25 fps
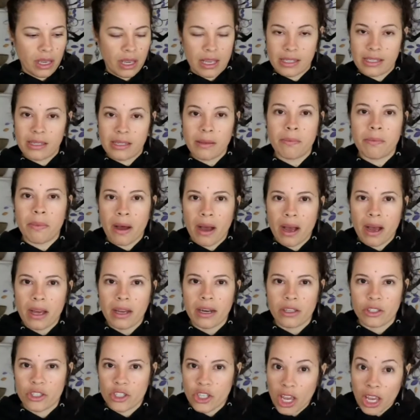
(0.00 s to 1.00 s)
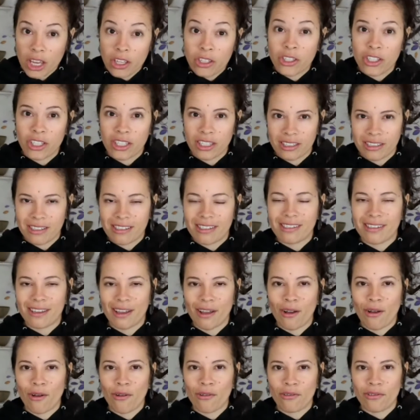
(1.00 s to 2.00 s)
the body changing
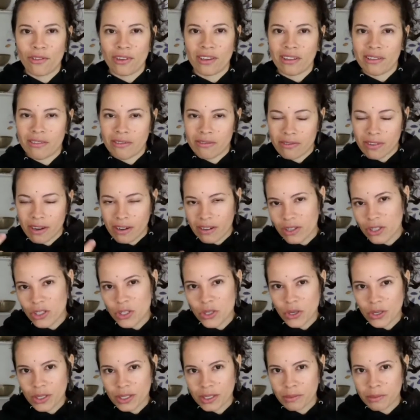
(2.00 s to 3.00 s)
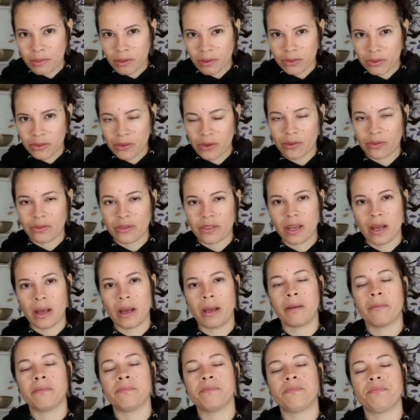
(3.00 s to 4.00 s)
itself in a very short amount of
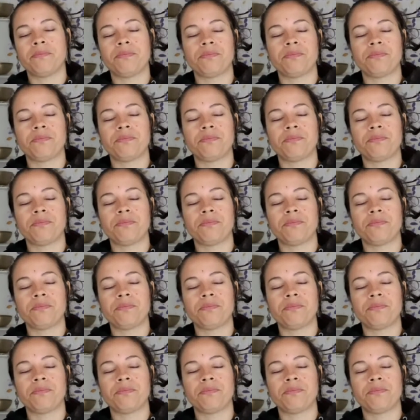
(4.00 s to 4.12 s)
time